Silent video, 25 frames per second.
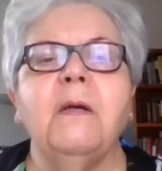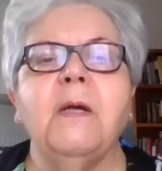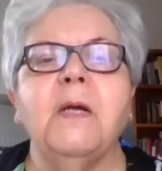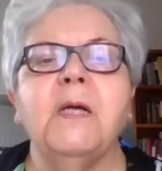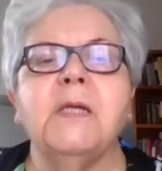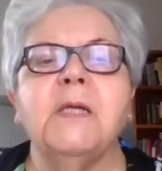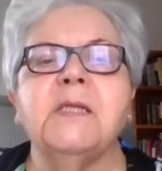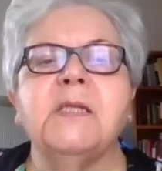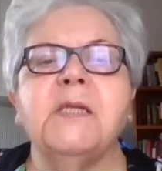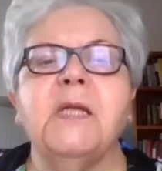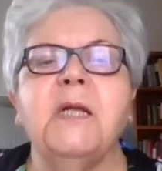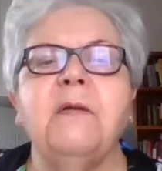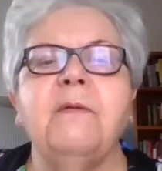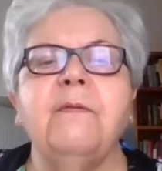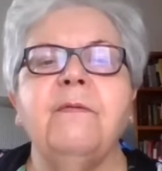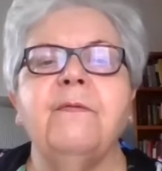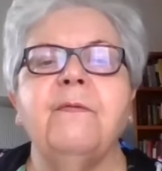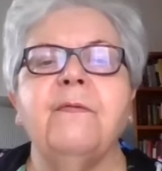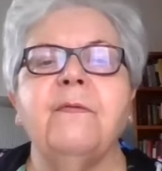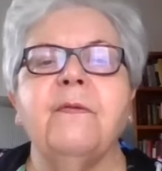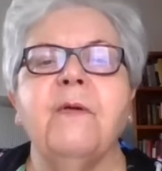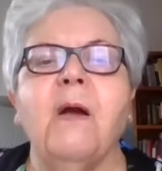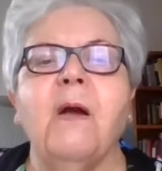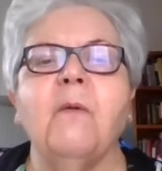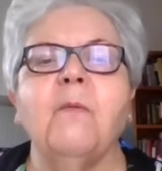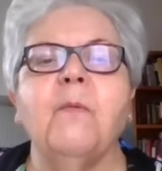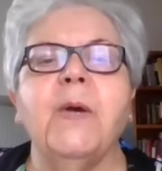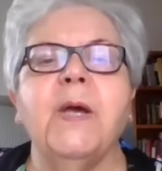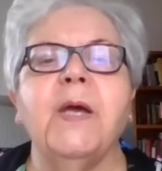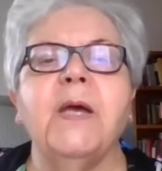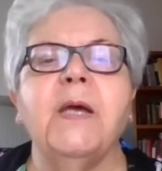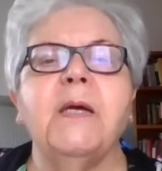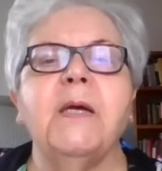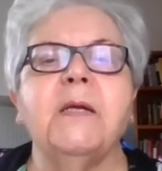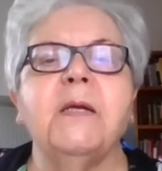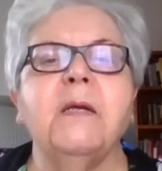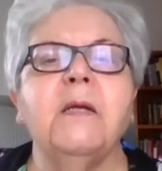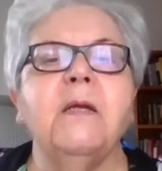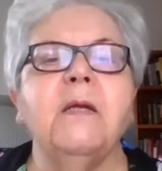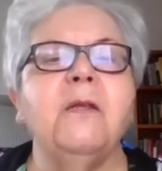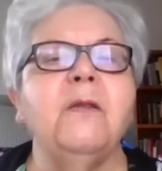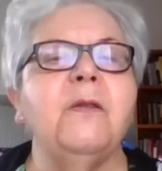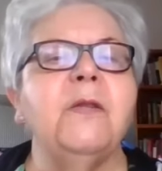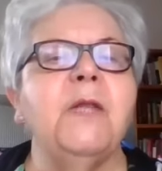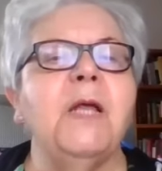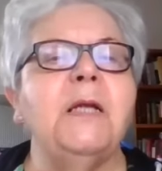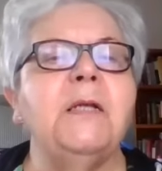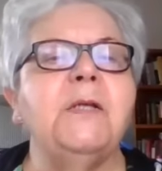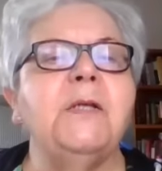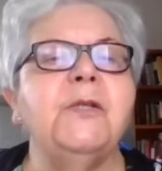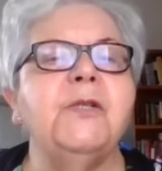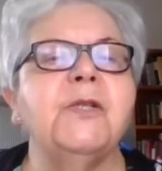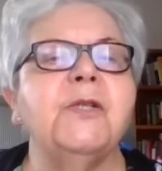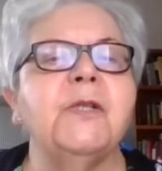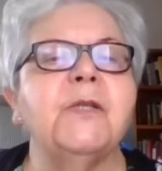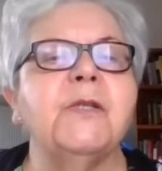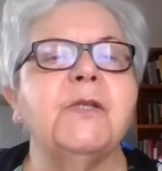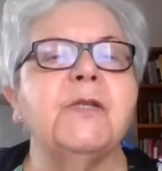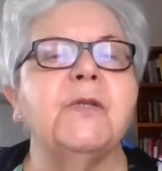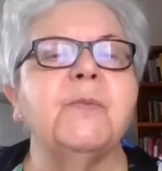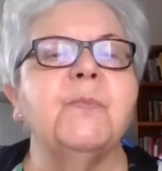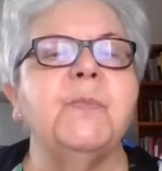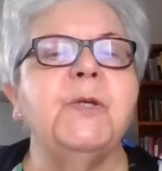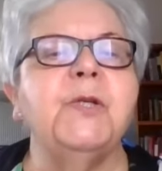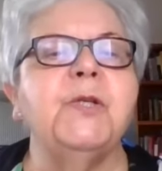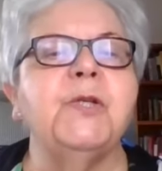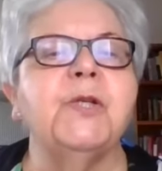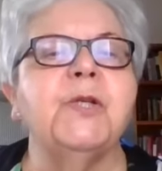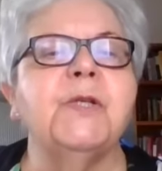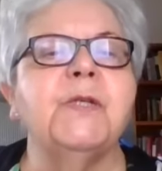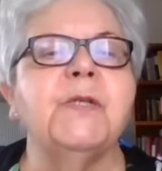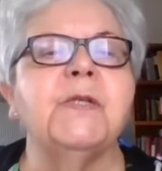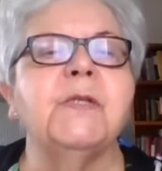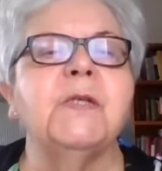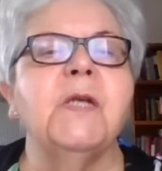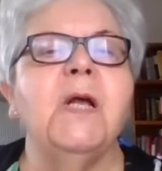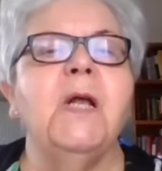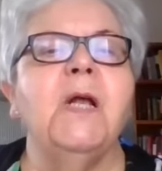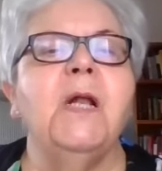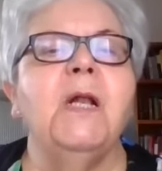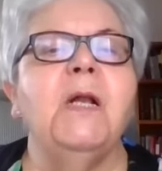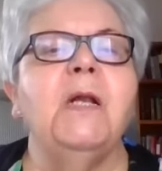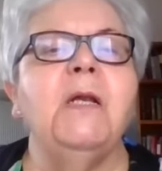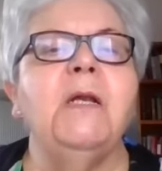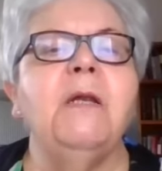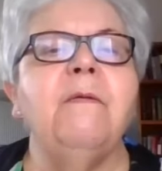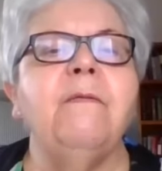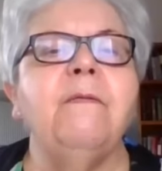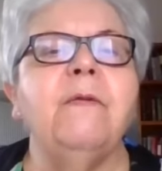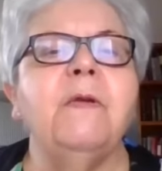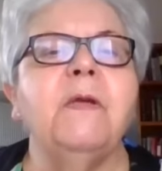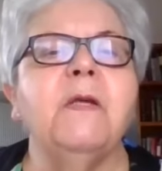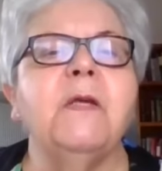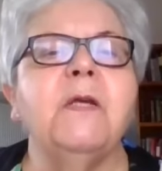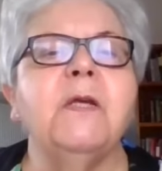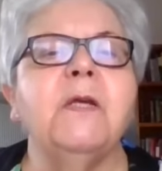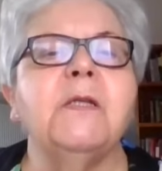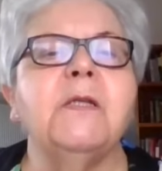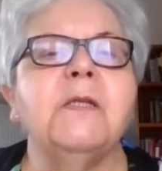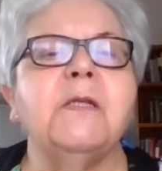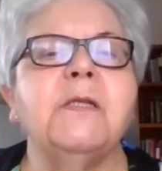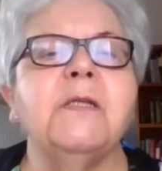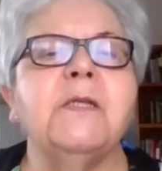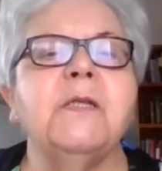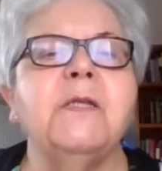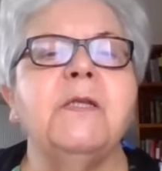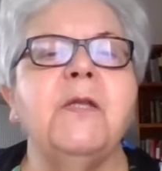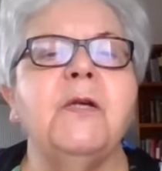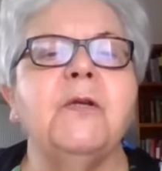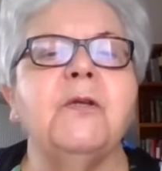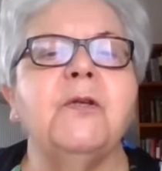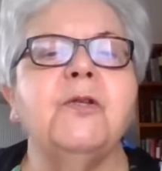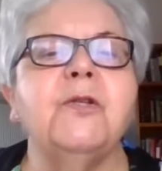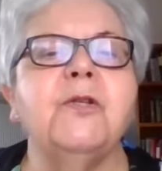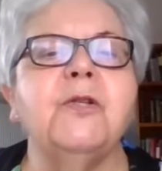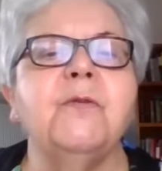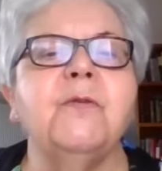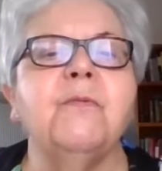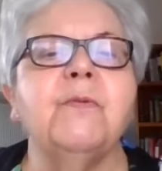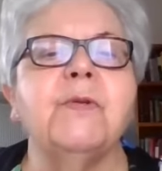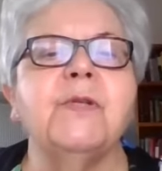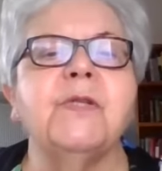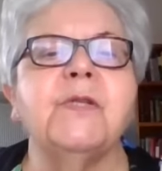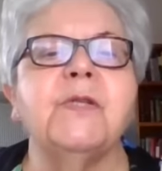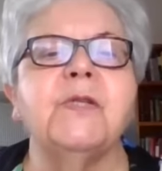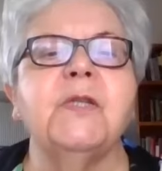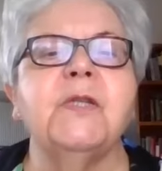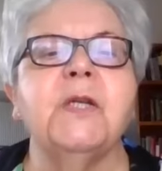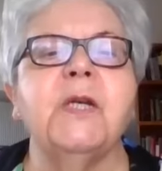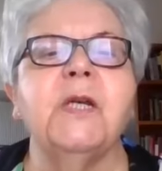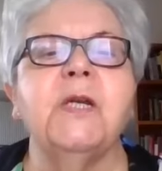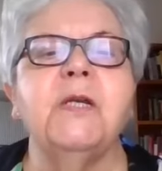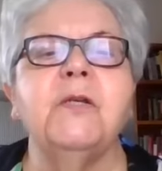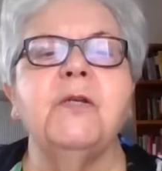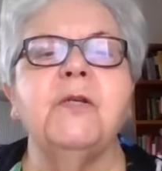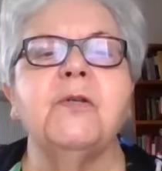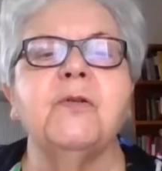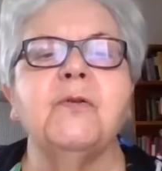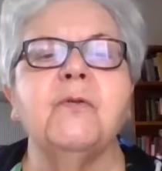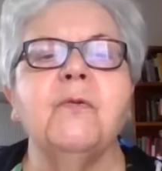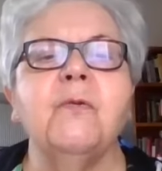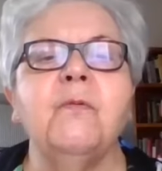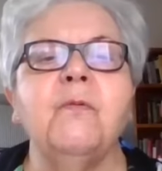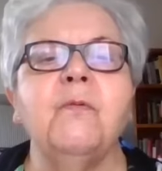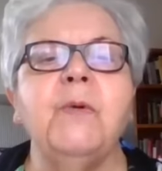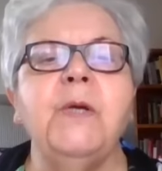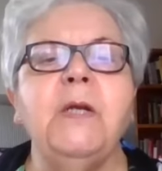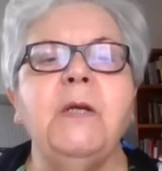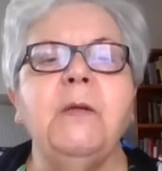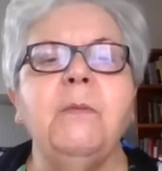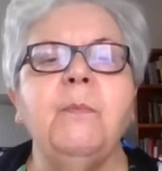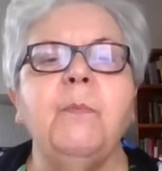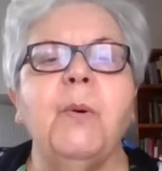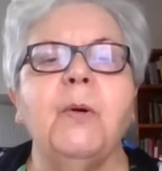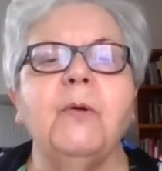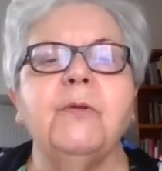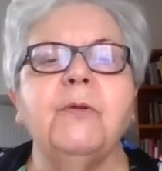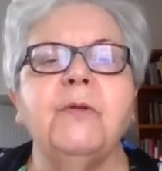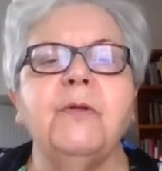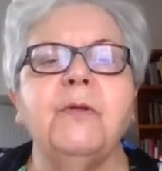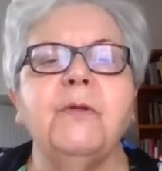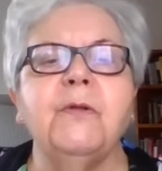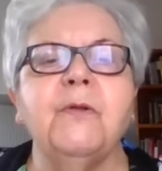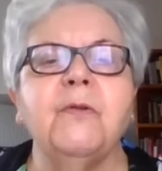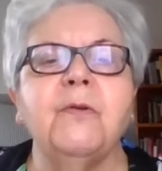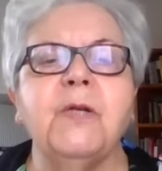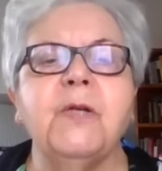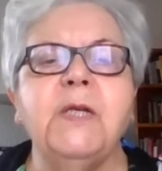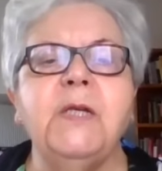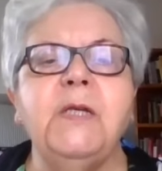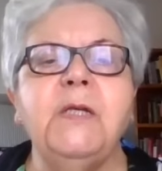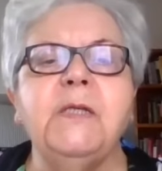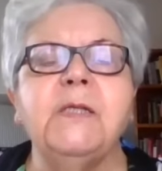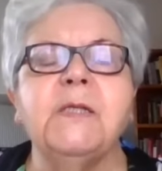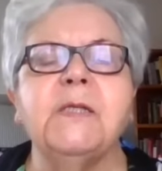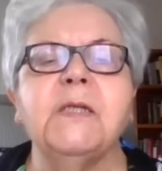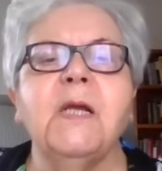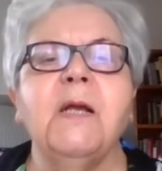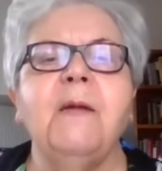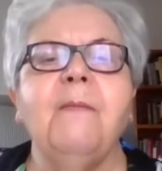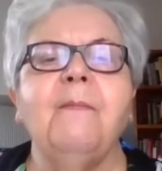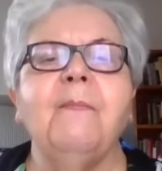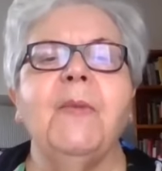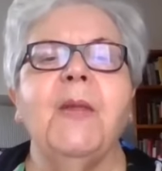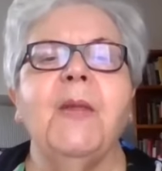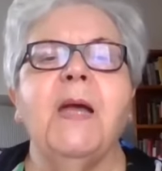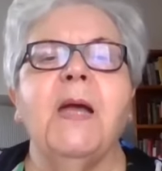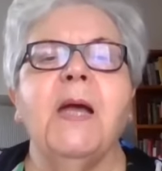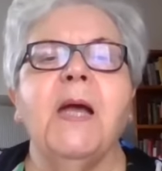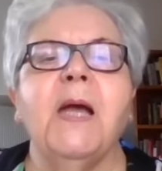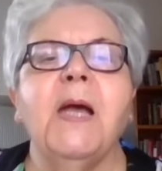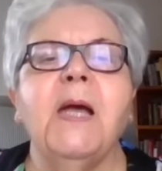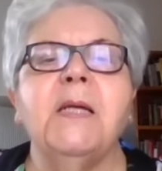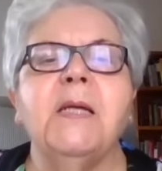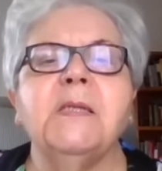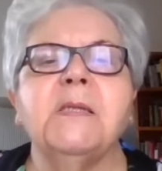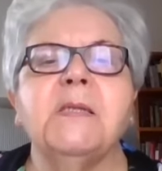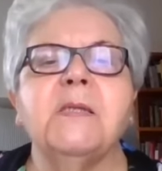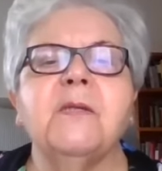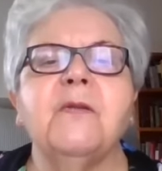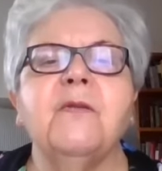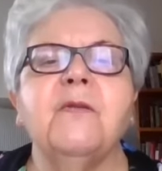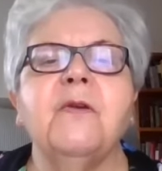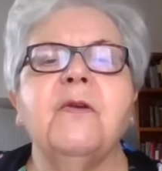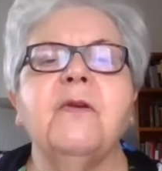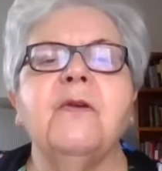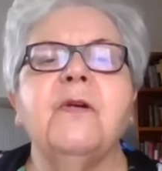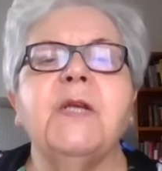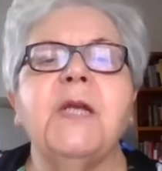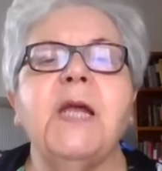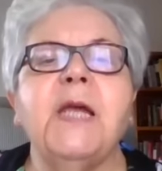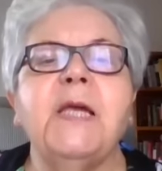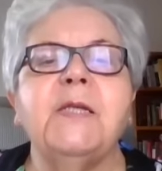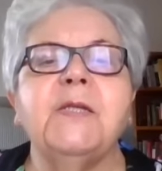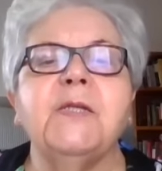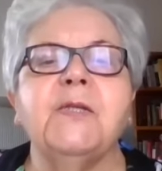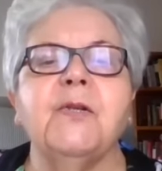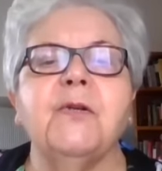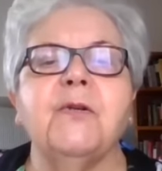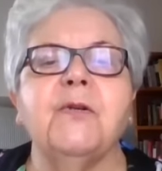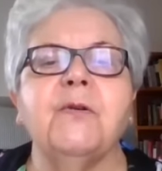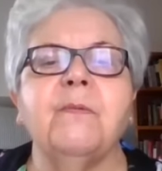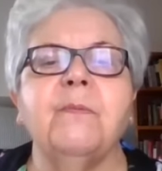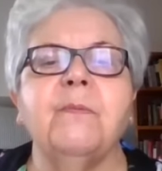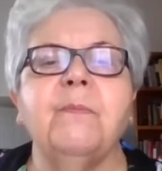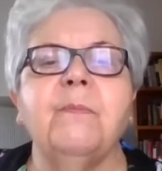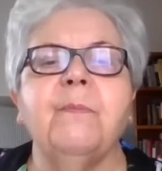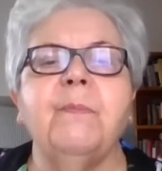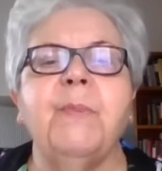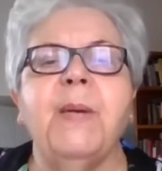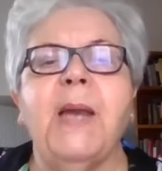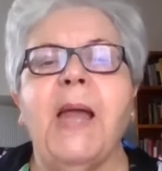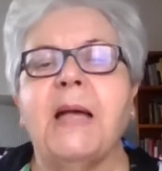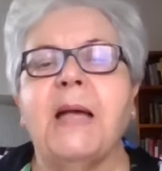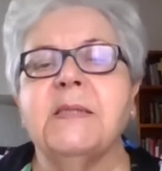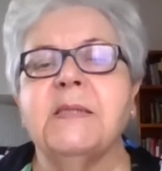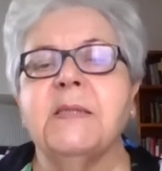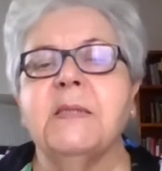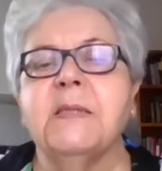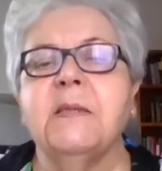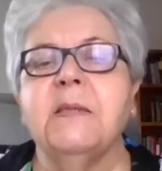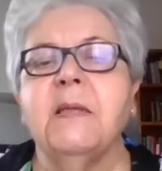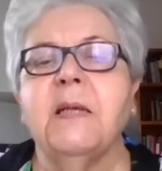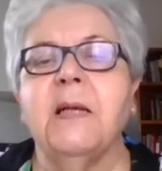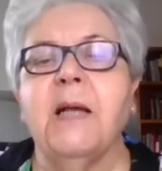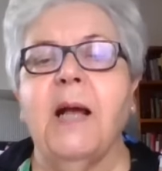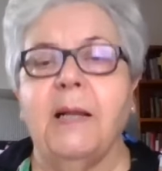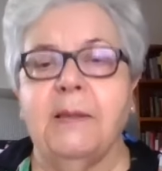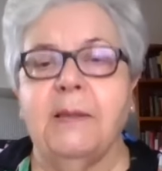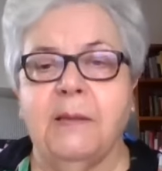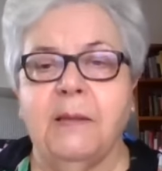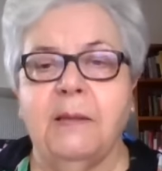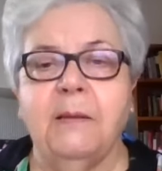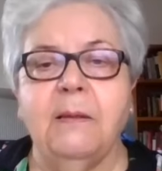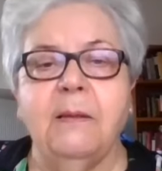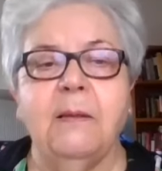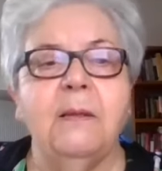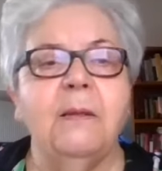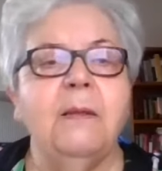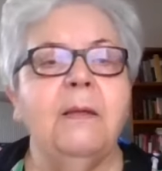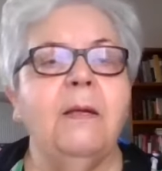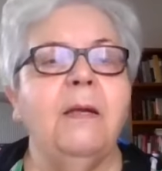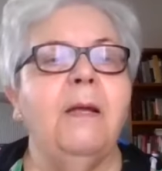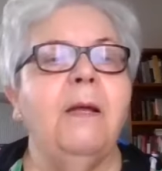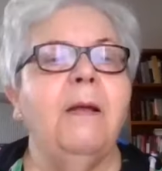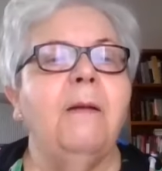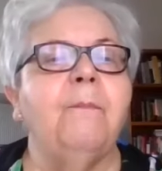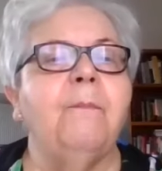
a self-aware, intelligent species living in synergy with strange wheel-pod trees, has the grazer, placid cattle,